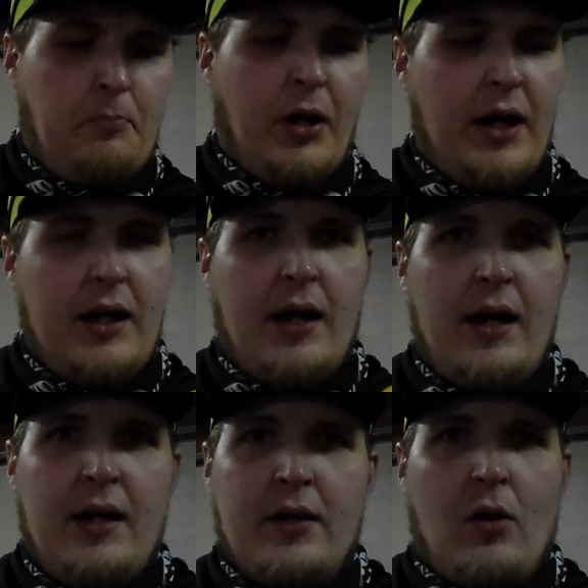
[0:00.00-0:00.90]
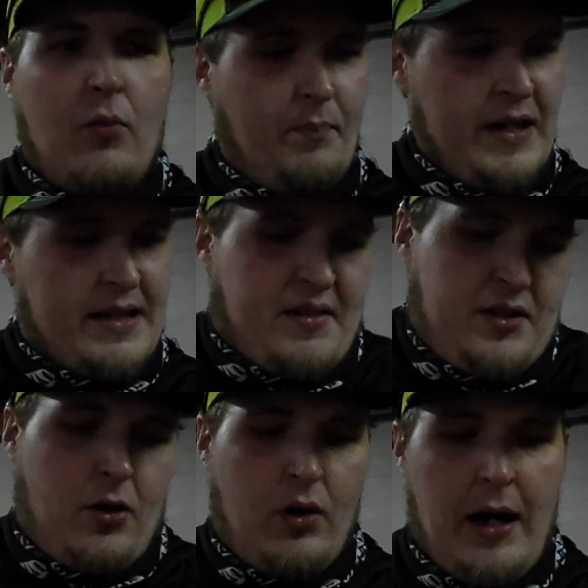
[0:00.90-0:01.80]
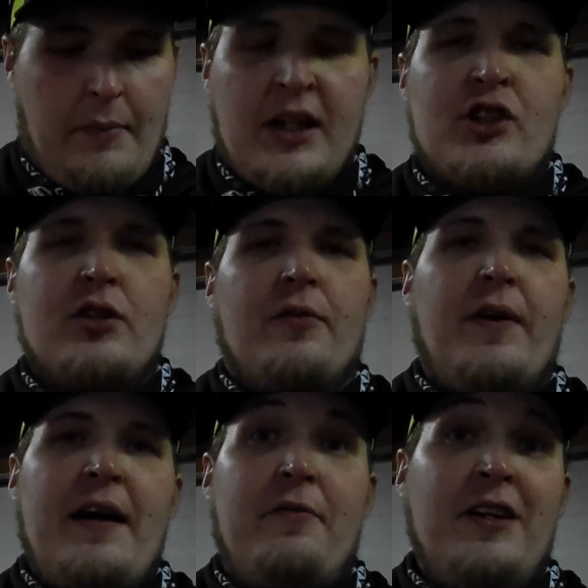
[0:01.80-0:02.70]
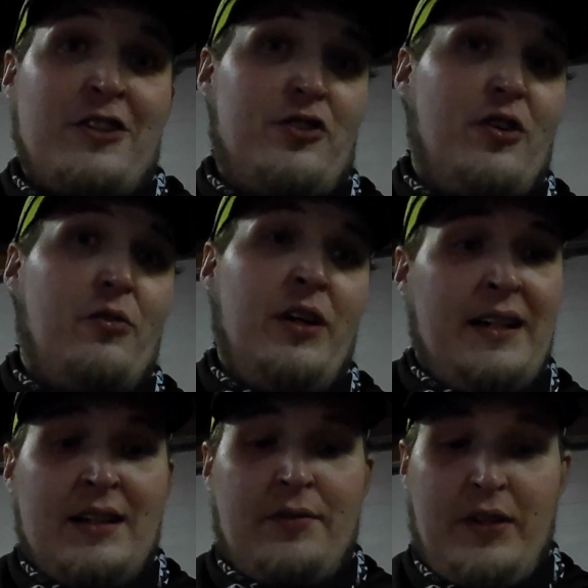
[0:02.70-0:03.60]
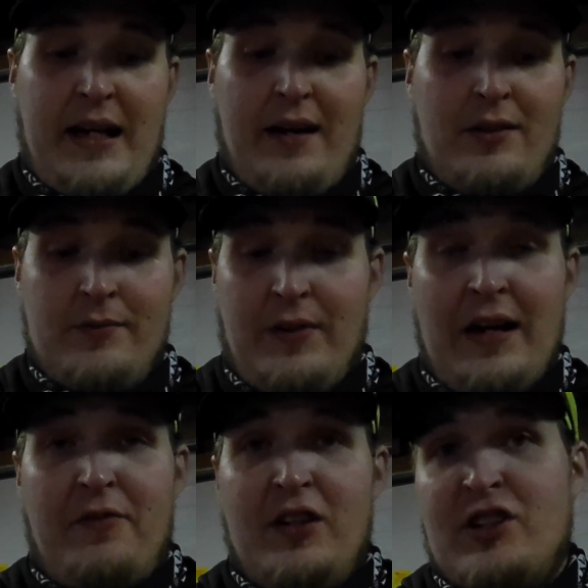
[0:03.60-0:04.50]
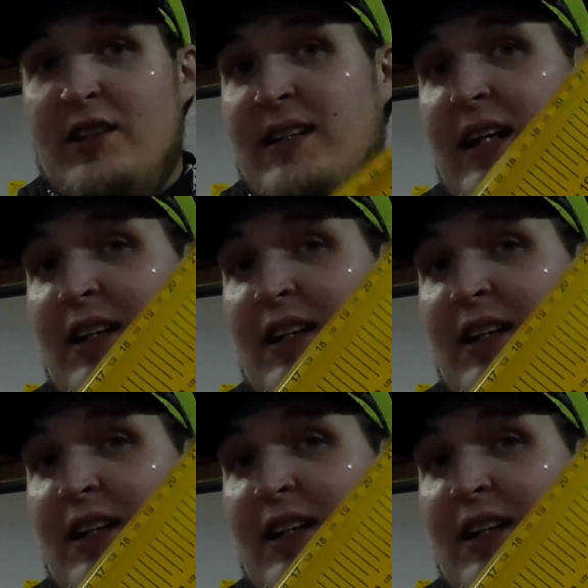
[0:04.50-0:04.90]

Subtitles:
But you know, it's, you know, combination of 5 fish. So if you get 5 fish at 10